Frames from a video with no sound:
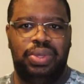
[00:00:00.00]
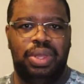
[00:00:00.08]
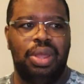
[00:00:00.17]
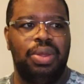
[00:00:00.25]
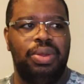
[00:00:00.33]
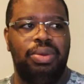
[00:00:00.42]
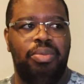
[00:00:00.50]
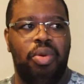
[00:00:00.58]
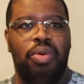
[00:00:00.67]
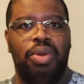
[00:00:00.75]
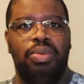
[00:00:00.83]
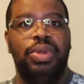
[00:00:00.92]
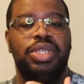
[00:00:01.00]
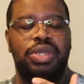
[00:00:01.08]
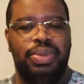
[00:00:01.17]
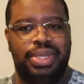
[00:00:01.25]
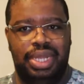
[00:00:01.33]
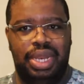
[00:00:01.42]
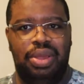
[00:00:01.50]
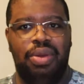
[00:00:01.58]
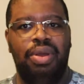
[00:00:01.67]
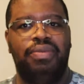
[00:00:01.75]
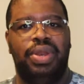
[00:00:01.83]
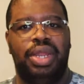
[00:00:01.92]
learn more when she was in the
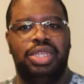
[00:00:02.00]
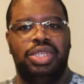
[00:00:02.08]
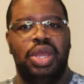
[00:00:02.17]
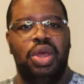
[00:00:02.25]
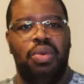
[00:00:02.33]
orphanage,